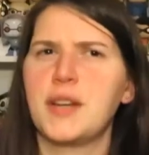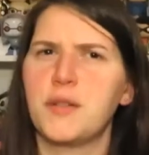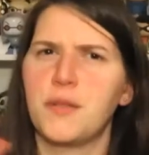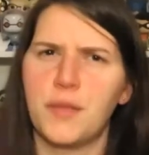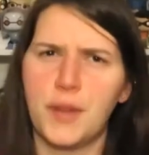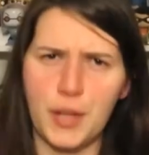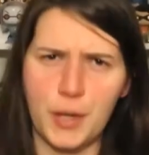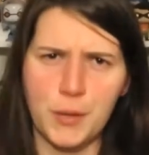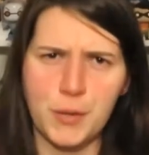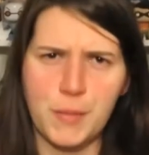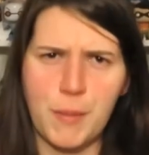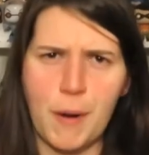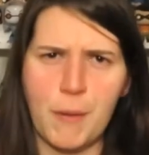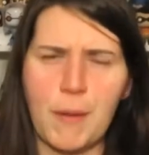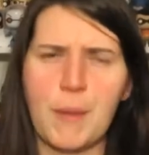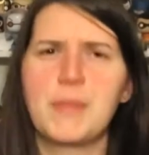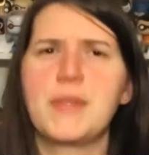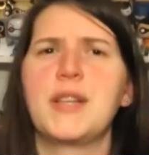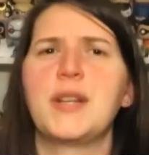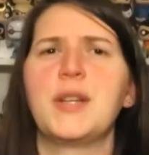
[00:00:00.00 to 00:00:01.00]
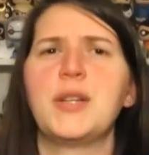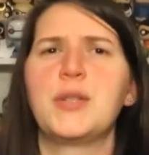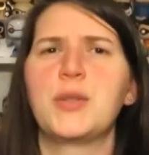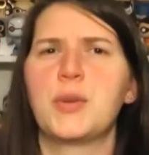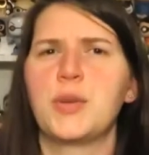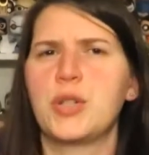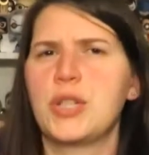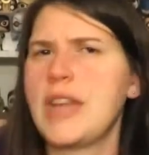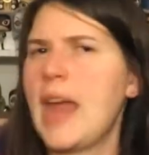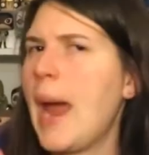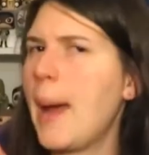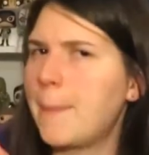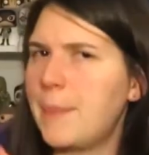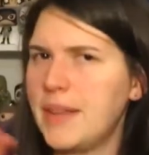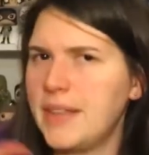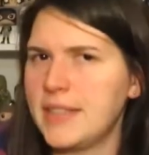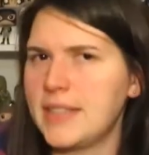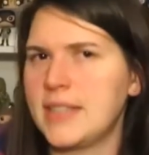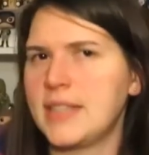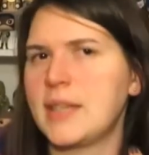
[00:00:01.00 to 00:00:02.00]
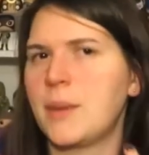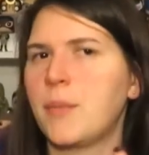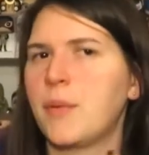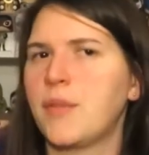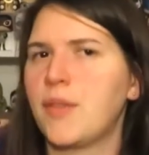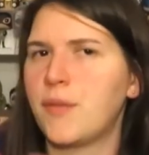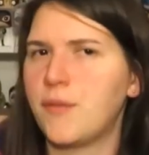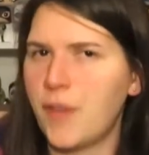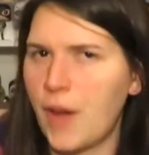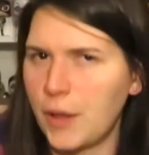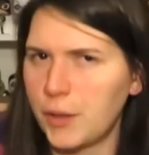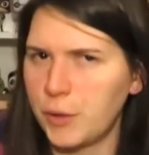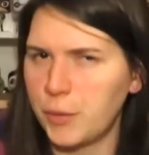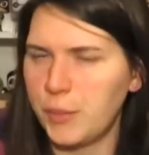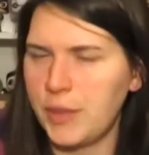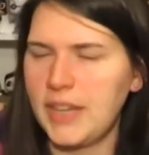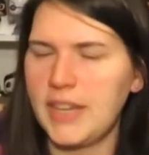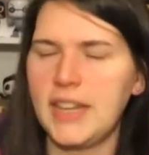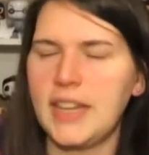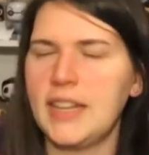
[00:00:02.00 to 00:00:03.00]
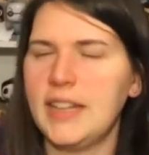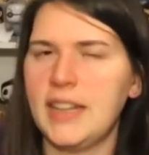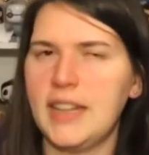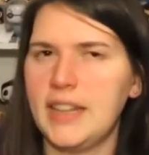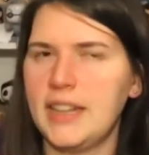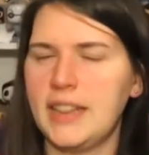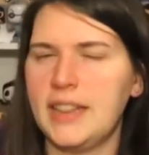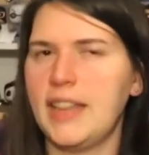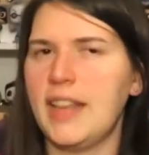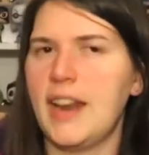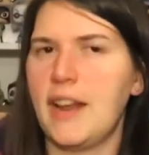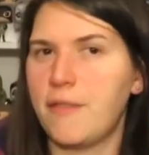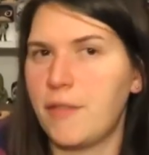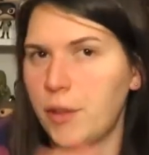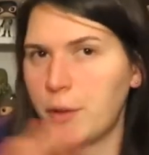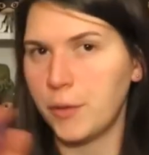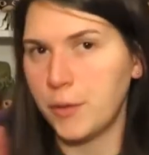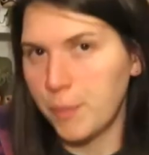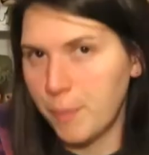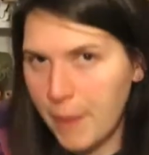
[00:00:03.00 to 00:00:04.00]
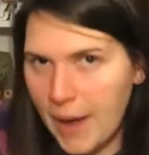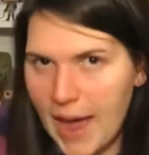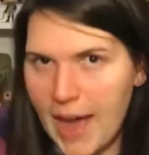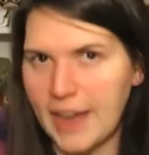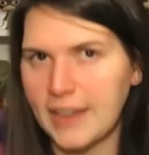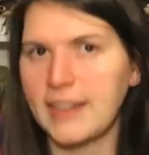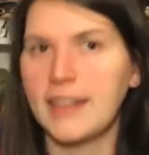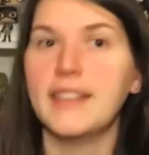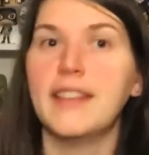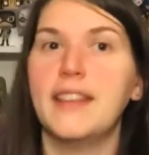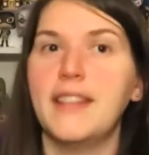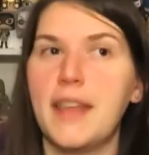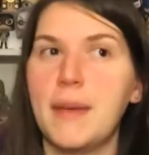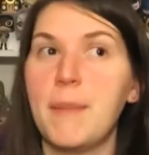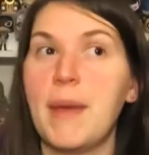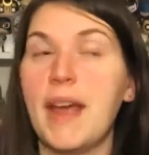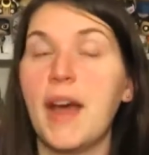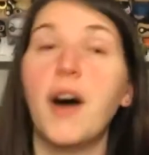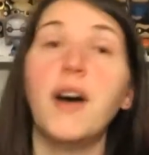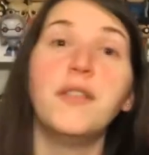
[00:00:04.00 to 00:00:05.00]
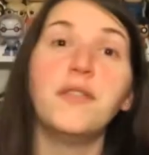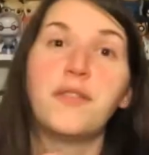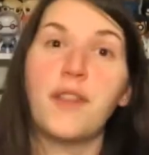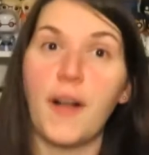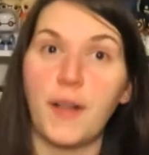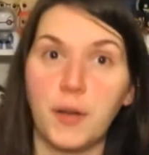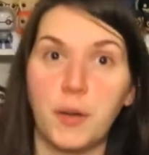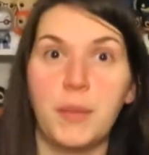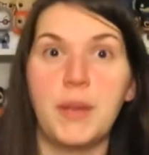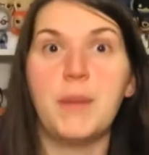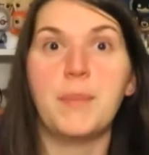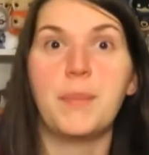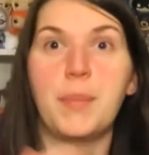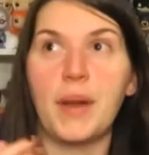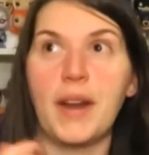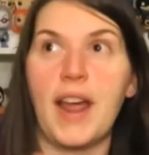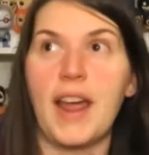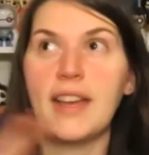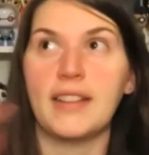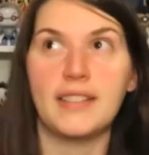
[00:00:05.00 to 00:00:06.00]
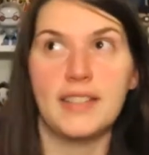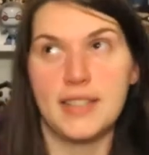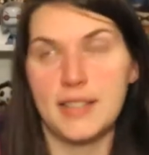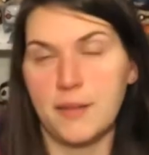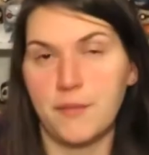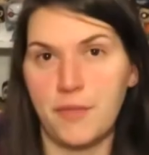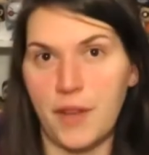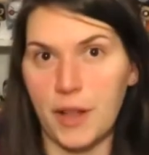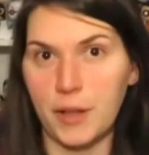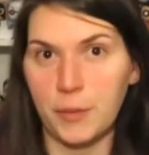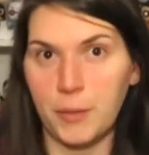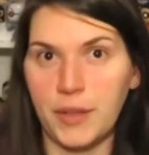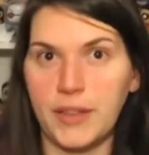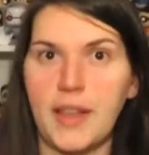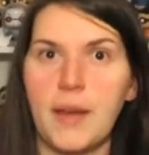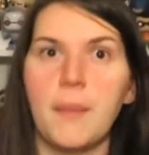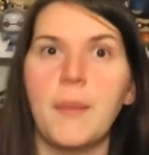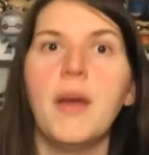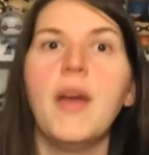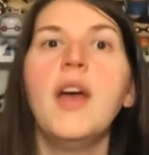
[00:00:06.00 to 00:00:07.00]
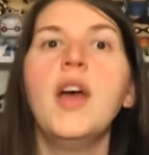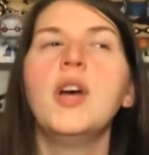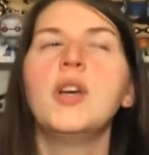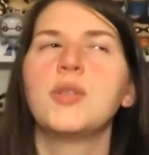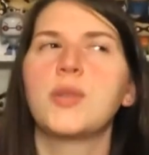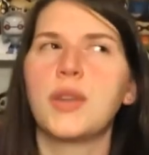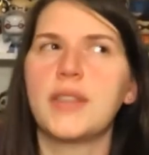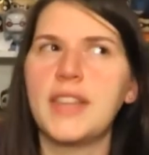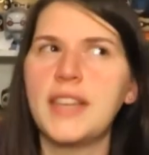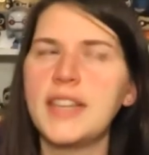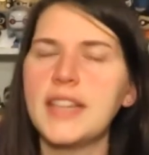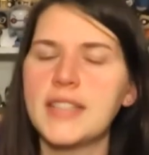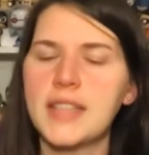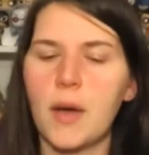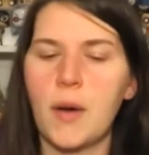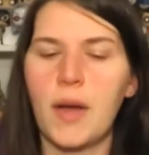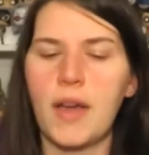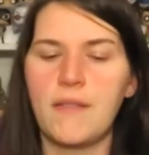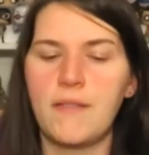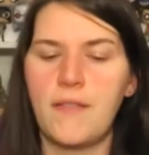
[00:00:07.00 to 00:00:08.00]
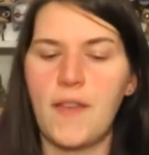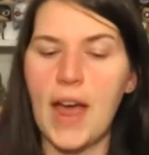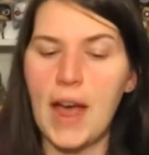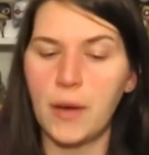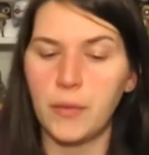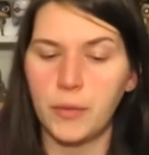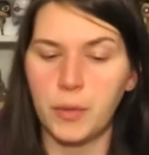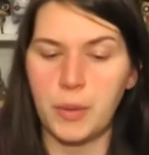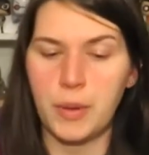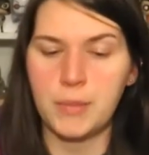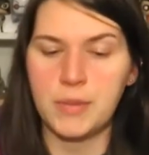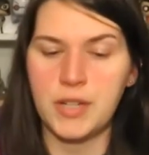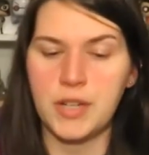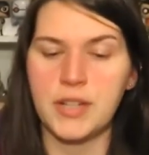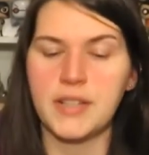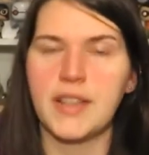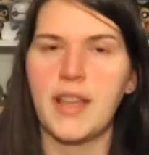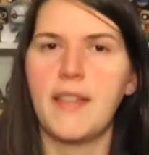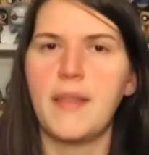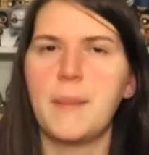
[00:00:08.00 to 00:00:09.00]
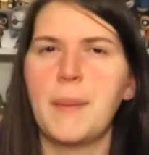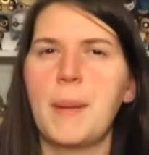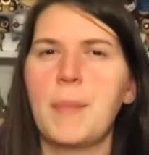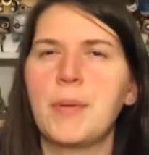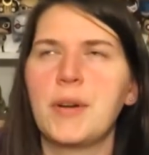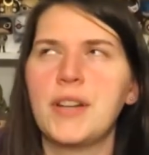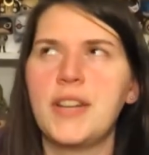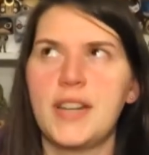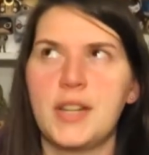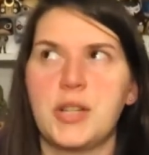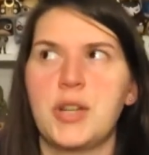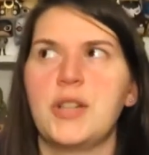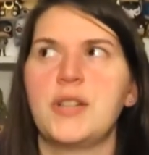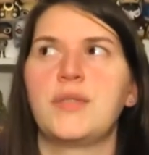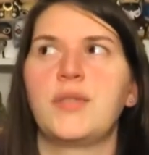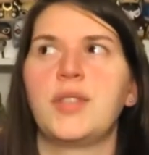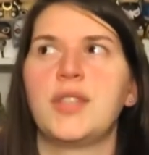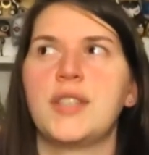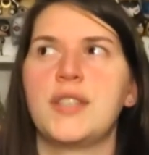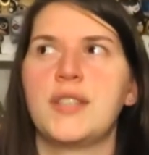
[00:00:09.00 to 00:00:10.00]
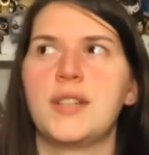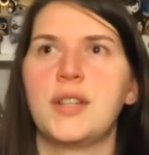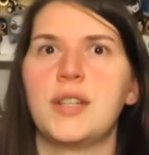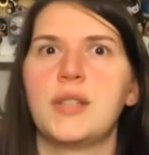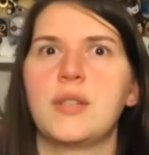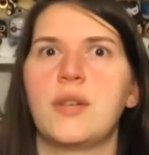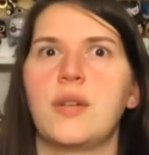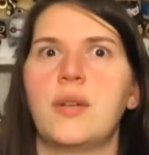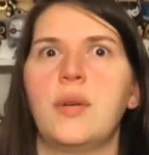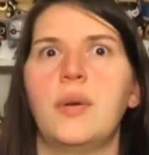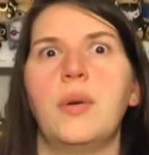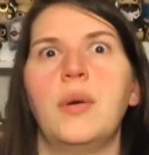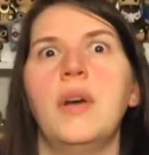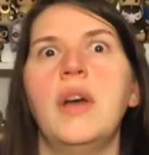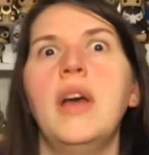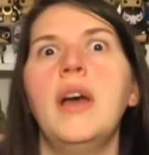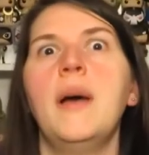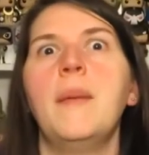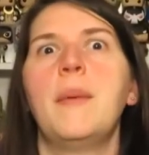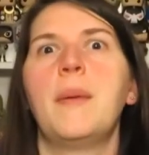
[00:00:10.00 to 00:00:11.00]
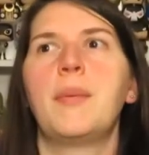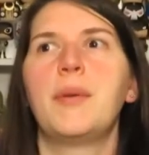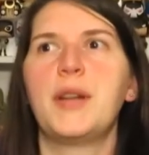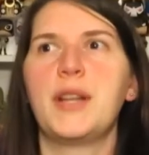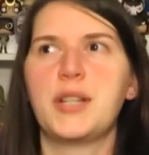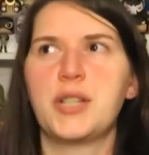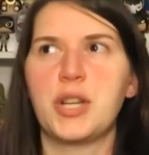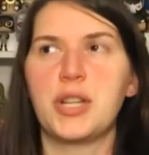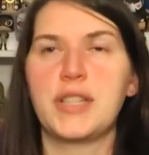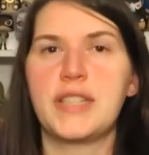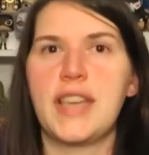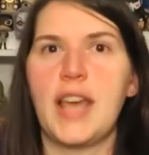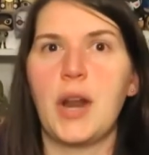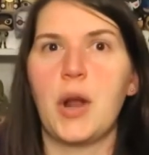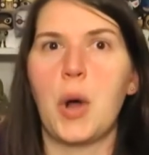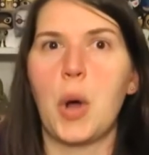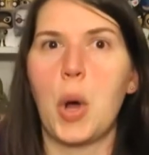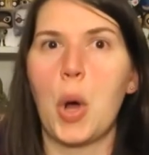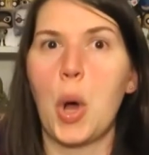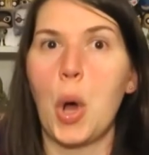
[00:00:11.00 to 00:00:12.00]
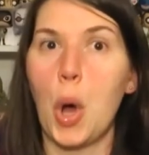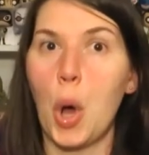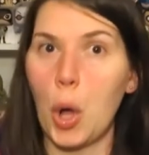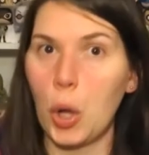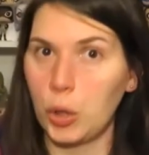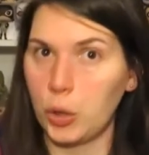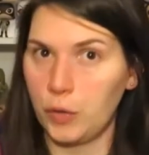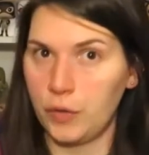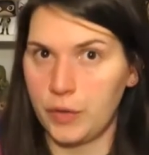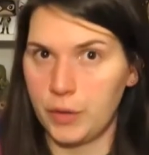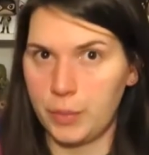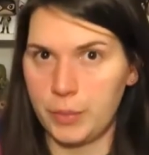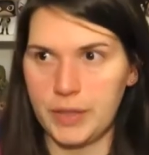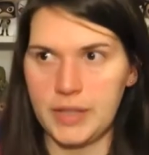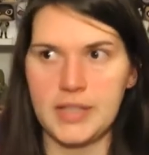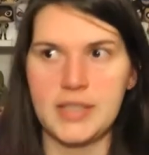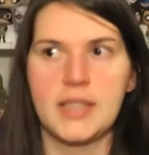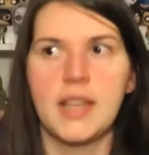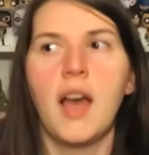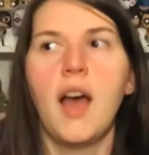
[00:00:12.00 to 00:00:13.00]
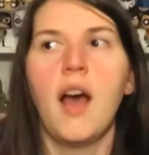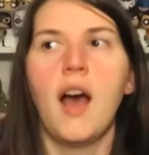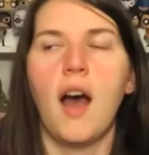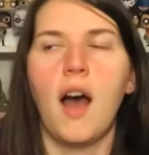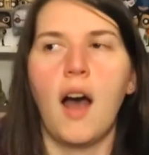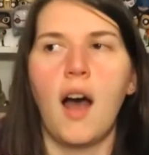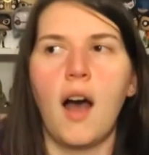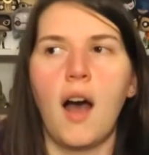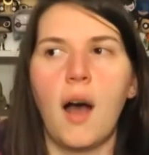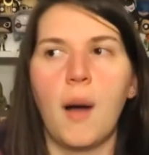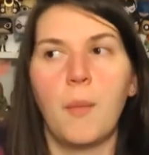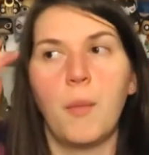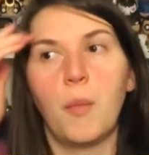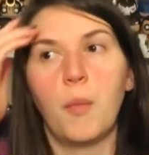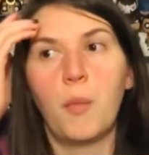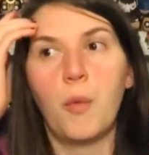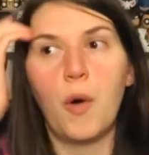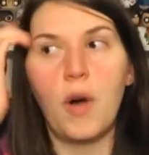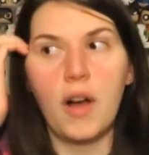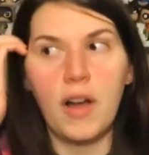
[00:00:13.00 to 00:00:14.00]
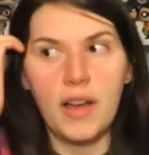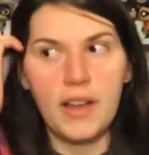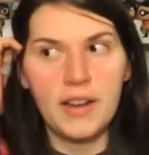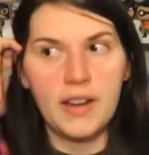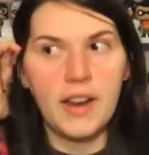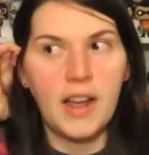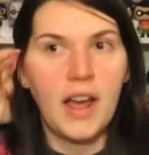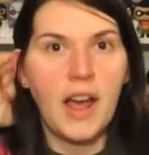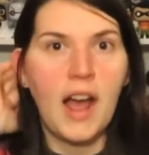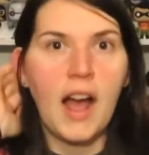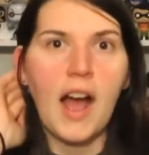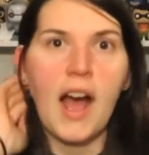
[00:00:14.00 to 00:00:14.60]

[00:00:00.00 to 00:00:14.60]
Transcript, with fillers: and I do videos about web series, so it just happens that some of them follow me and th then I follow them back and then they may unfollow me, but I at least am following them. So I think that's how I found the web series. And then my predictions for the series, oh, my predictions get all over the place. Um, one,